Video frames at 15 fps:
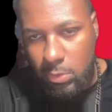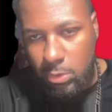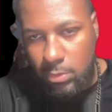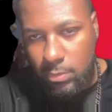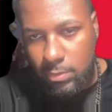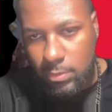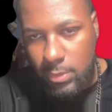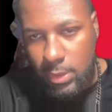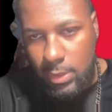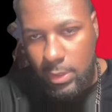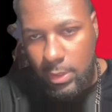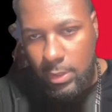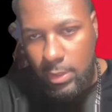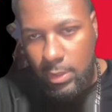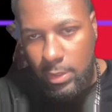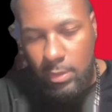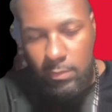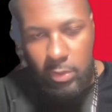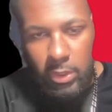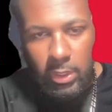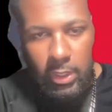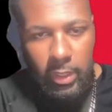one.
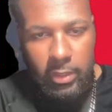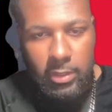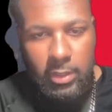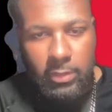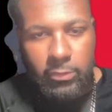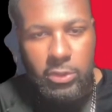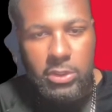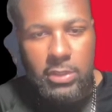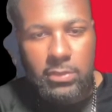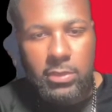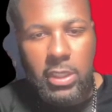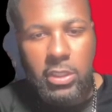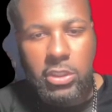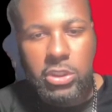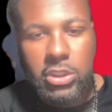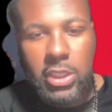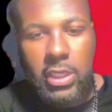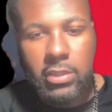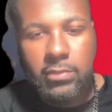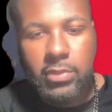But yeah, which I'm kind of shocked.